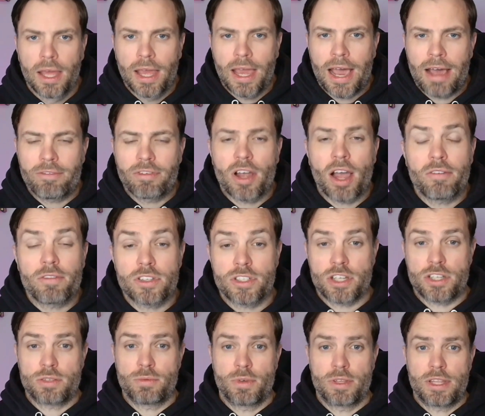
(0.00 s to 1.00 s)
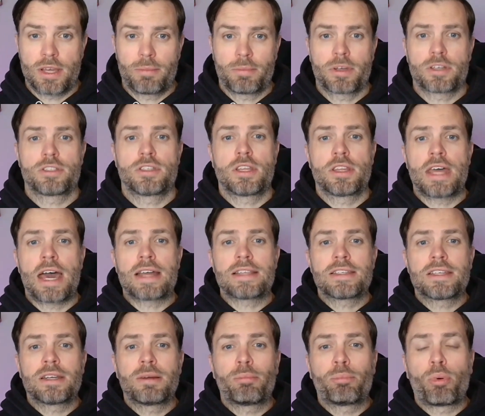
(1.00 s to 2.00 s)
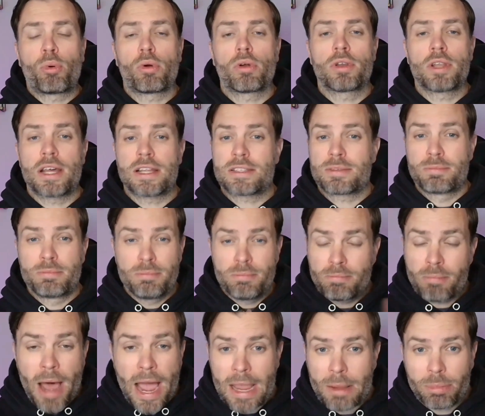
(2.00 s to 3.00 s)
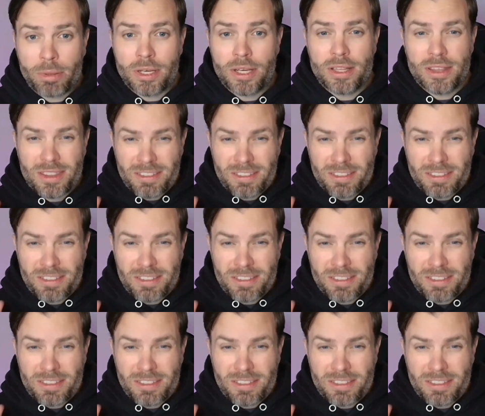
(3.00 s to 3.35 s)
Have a conversation with them, because that's my opinion,